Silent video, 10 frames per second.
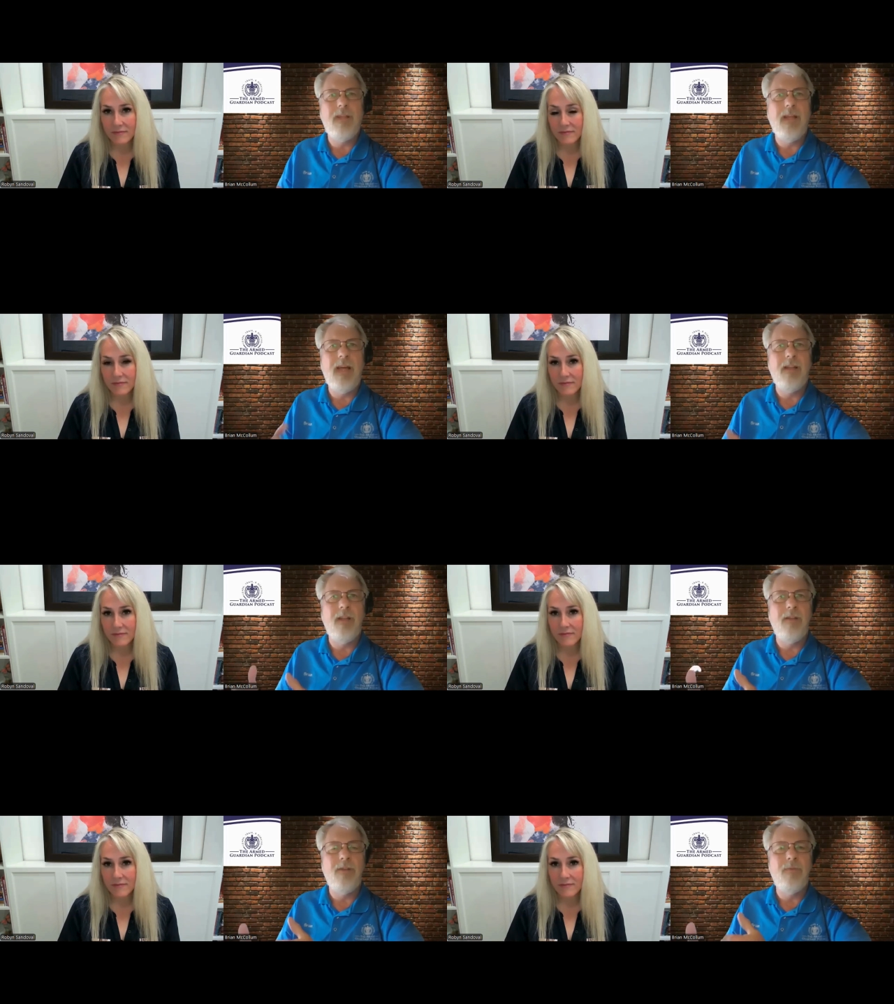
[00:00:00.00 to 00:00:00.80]
Speaker 1: I, I
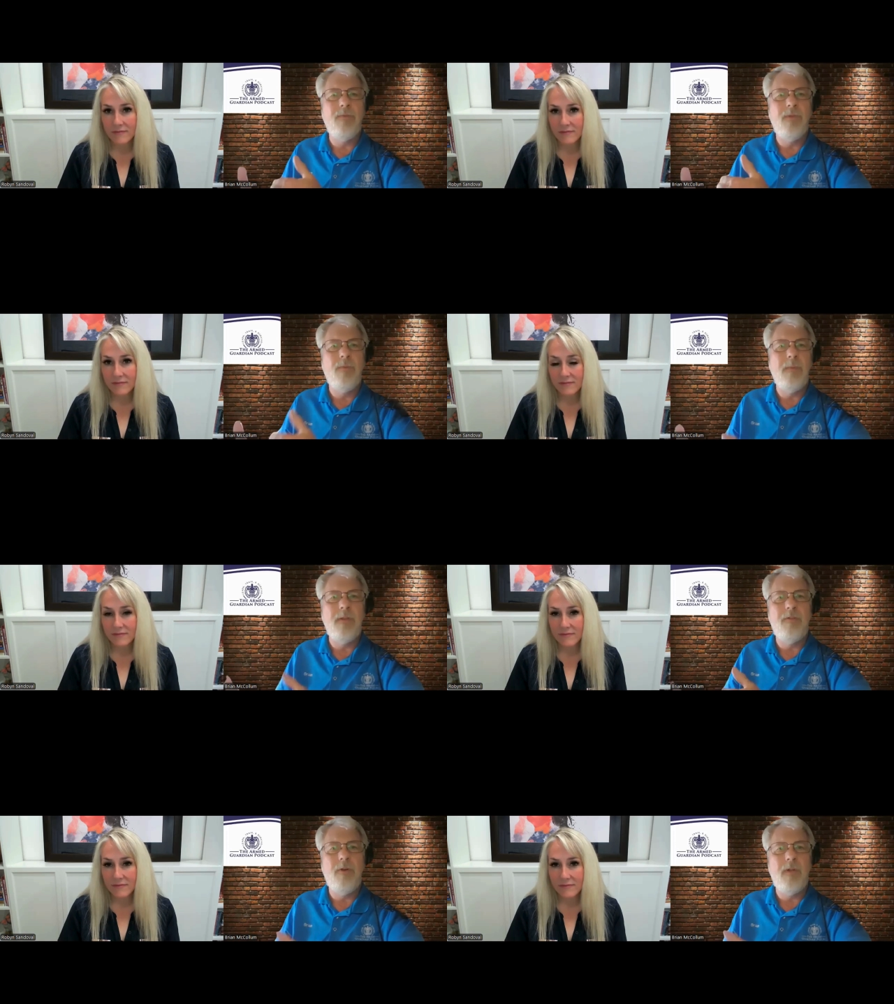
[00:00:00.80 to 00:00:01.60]
do the
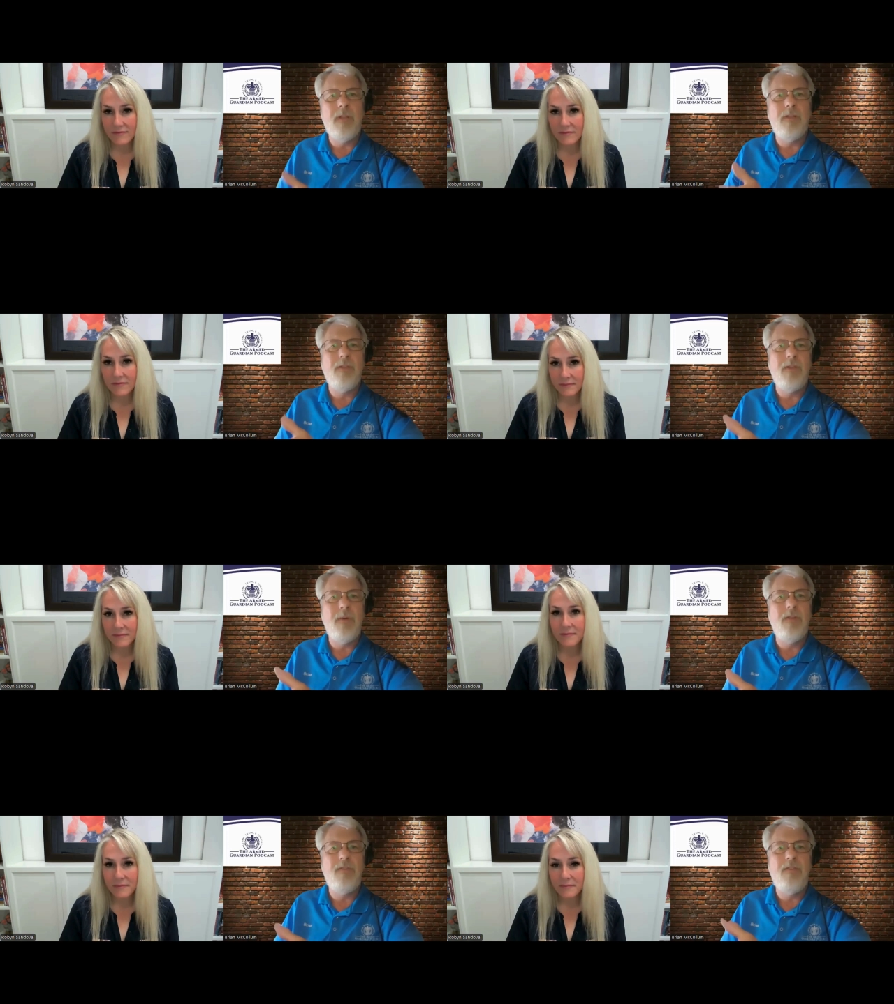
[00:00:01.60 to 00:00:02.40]
women's only, the
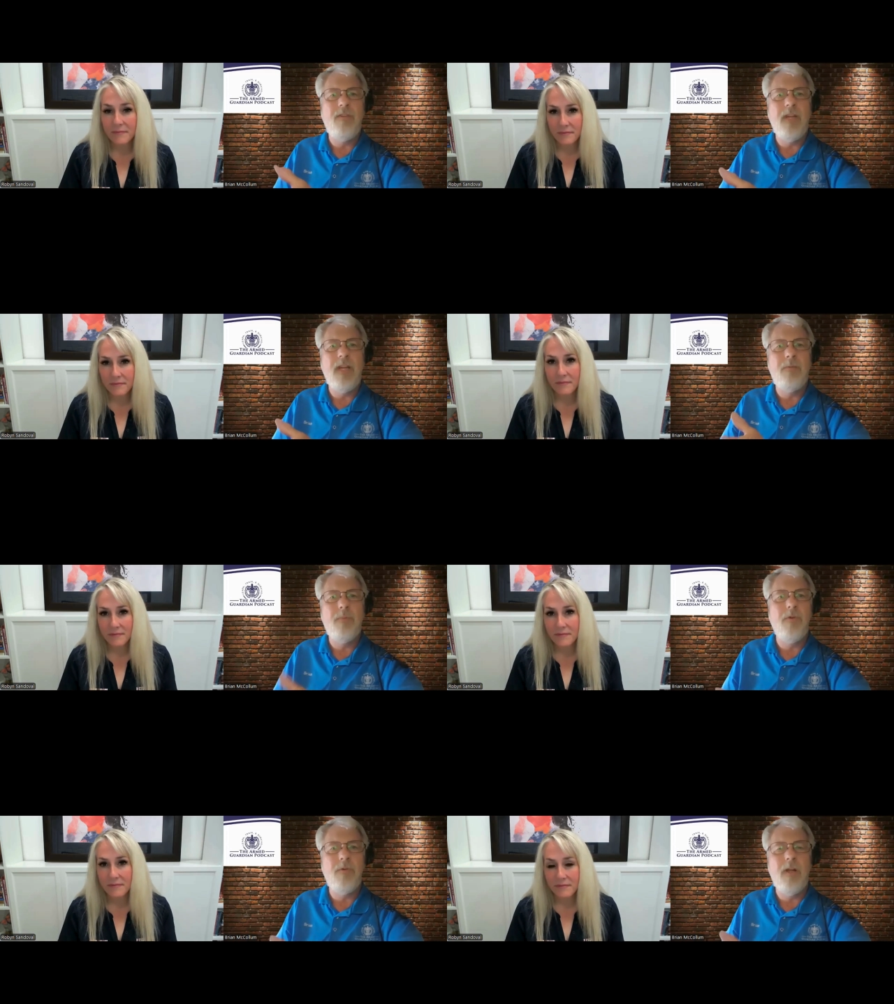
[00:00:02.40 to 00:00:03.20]
USCCA's
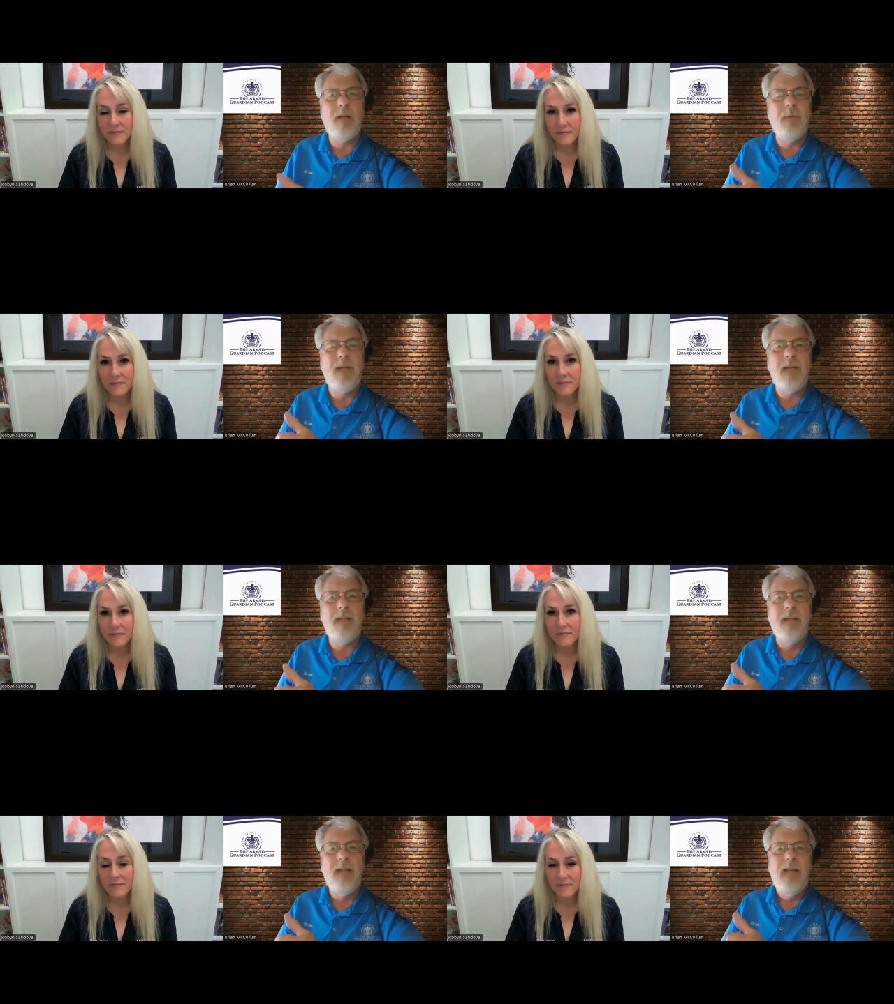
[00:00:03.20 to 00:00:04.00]
program, and